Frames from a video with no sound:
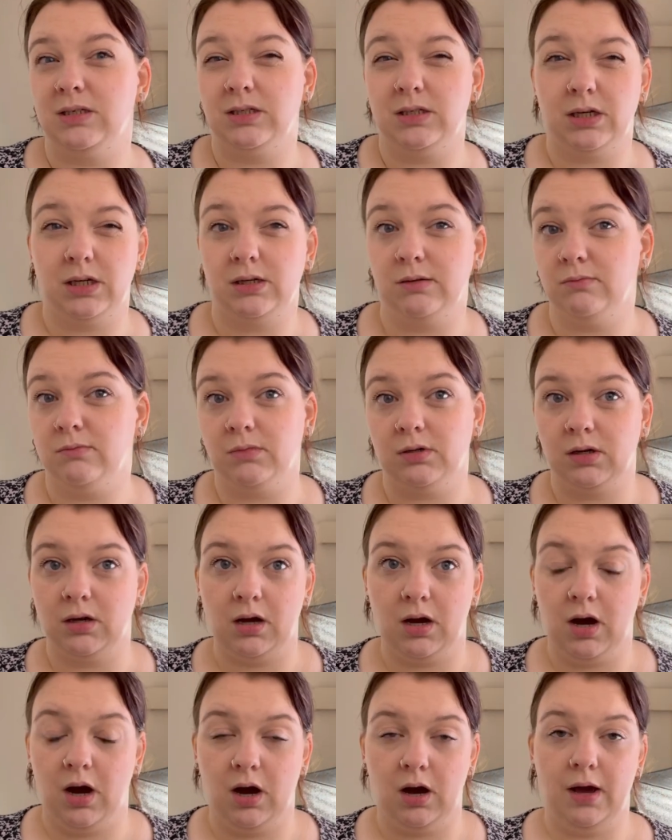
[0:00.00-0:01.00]
So
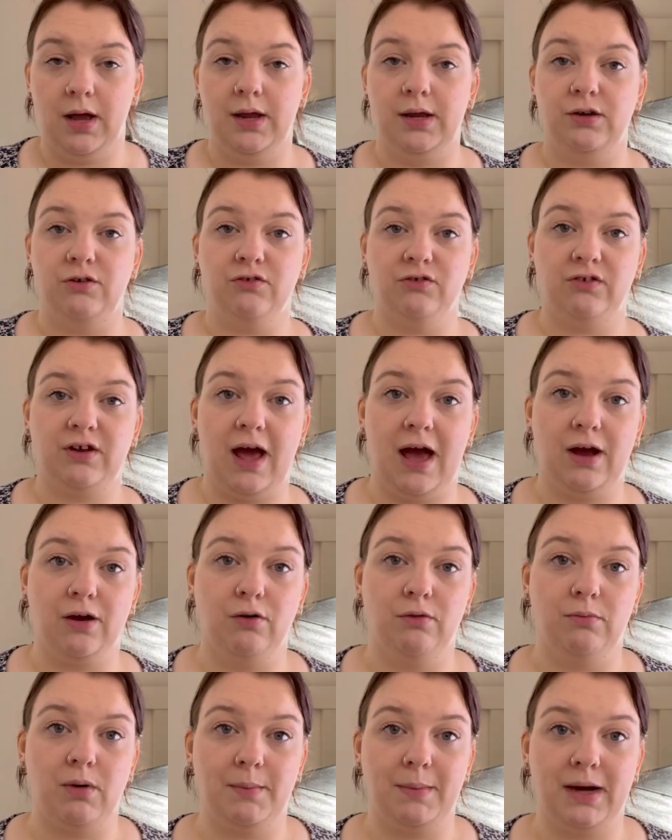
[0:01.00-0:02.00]
I just hang
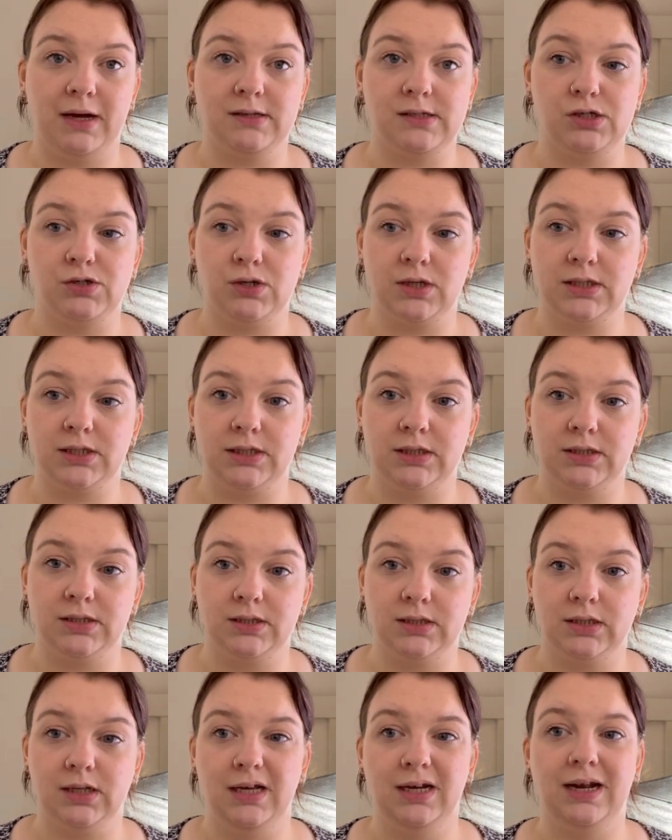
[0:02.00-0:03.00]
up my maxi
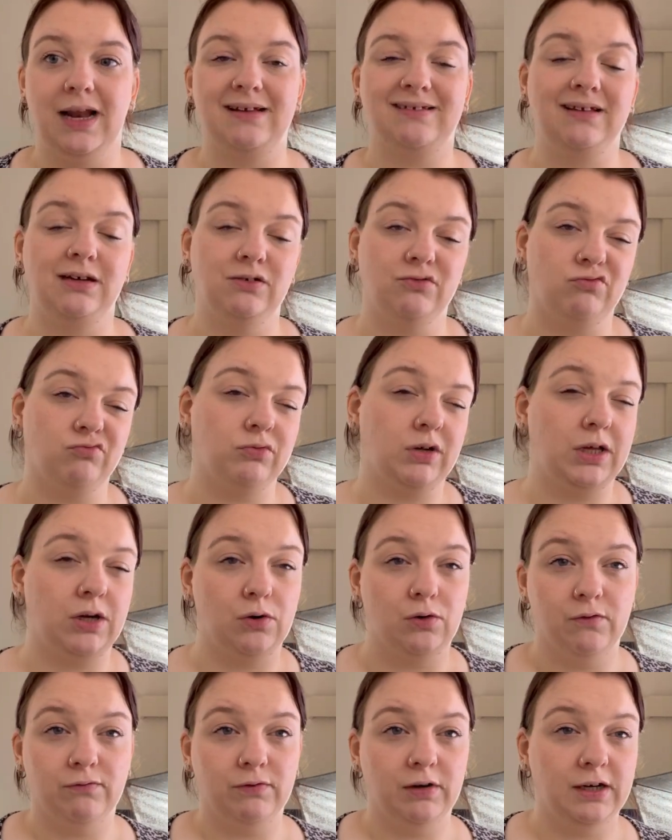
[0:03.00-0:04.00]
dresses, unless it looks really
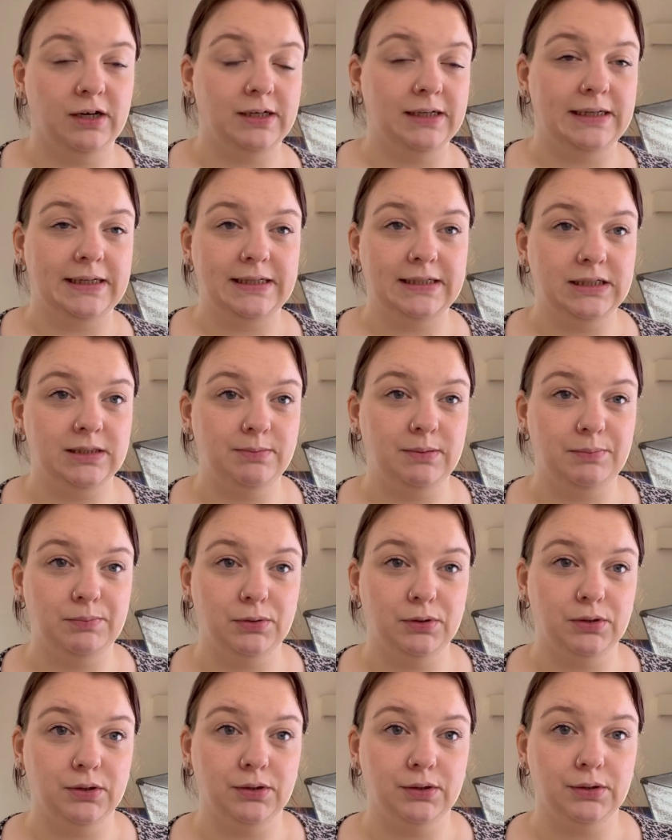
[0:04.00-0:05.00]
awful and it needs to be
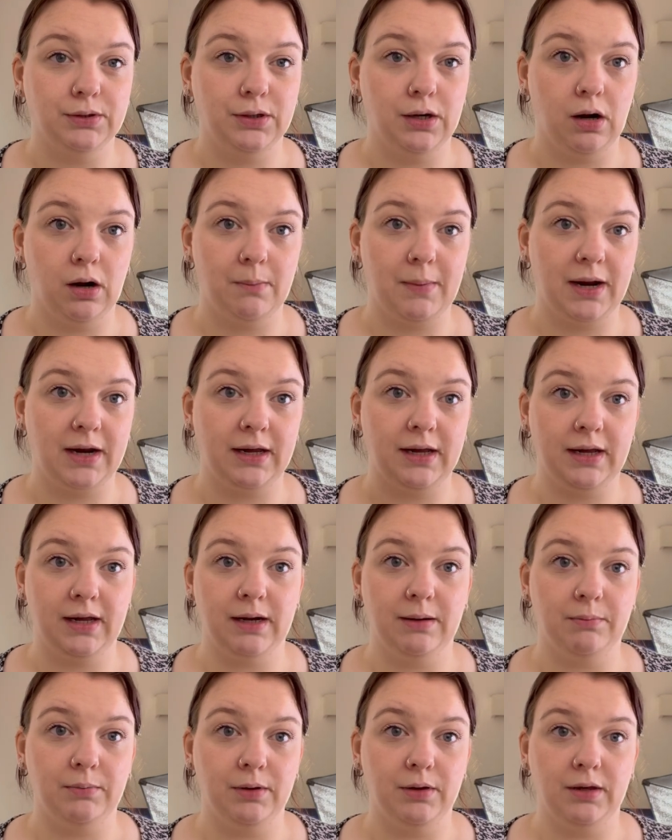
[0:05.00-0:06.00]
put on a
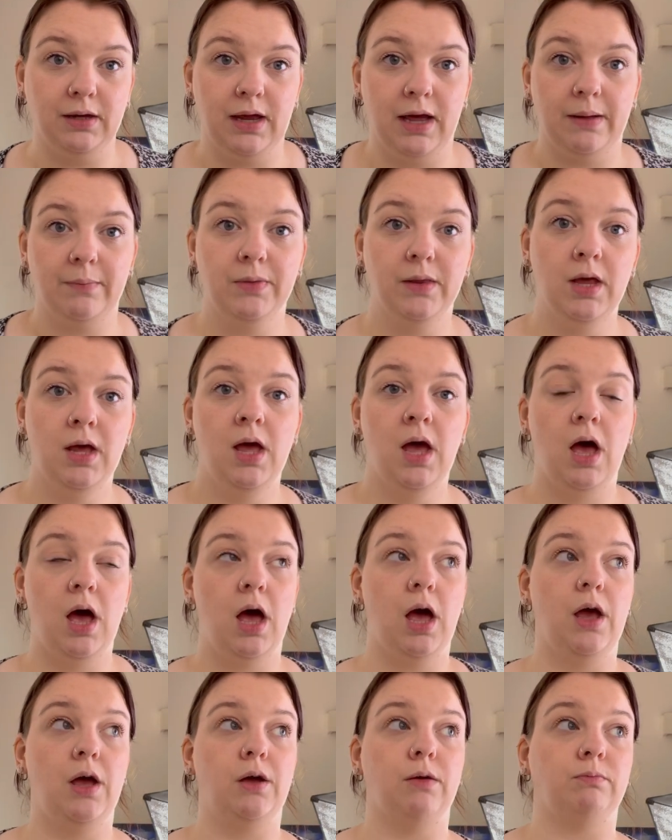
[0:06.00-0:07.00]
mannequin, but yeah.
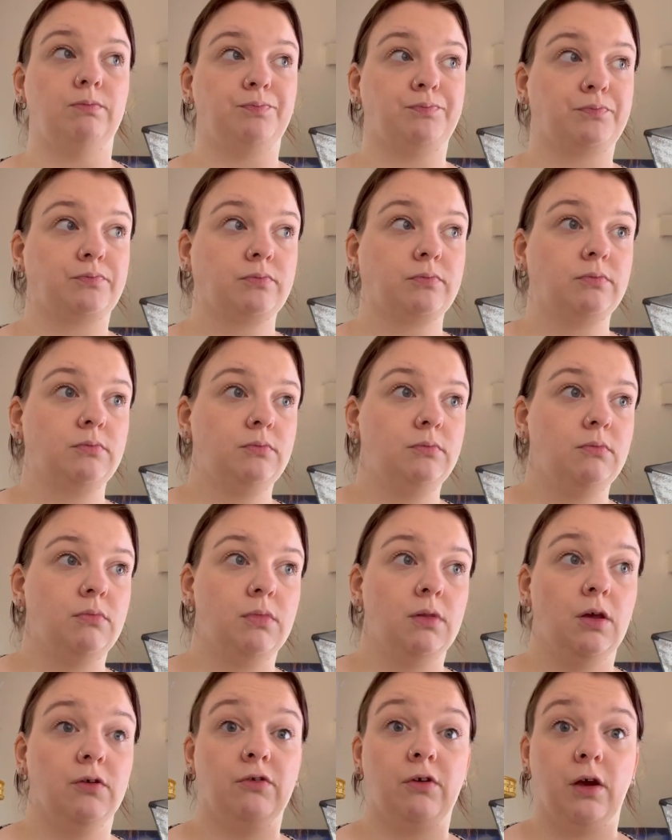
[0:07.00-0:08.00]
Um,
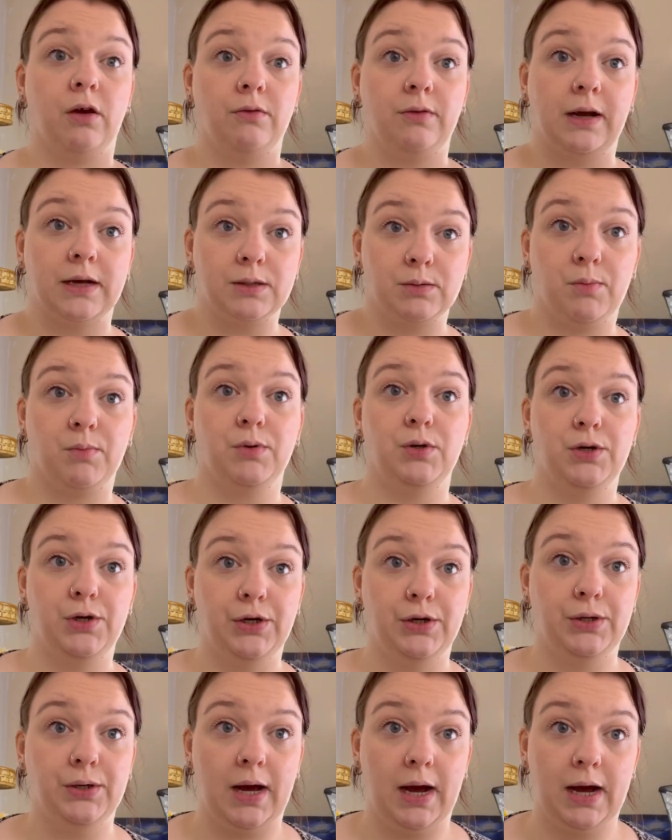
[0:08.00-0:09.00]
so that's what I'm gonna
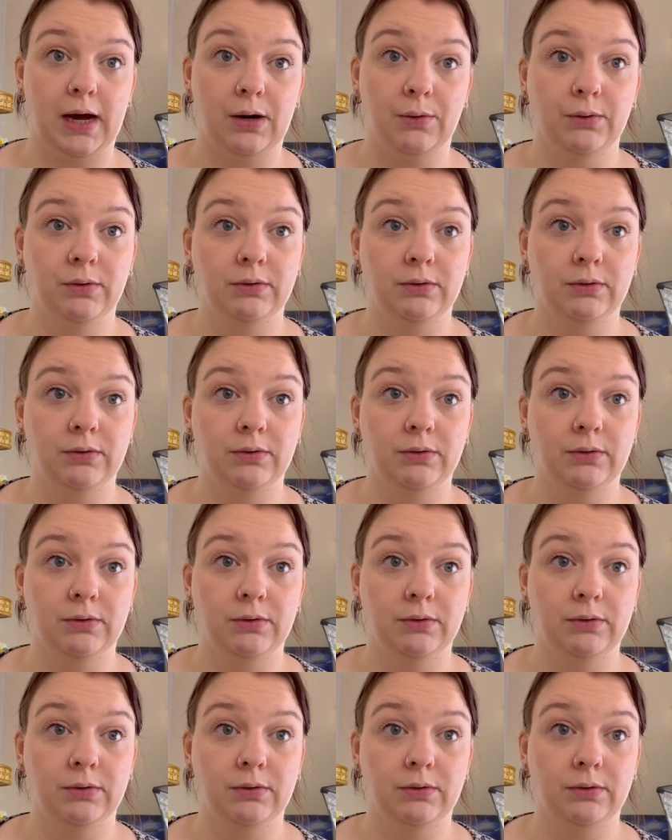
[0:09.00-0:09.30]
do now.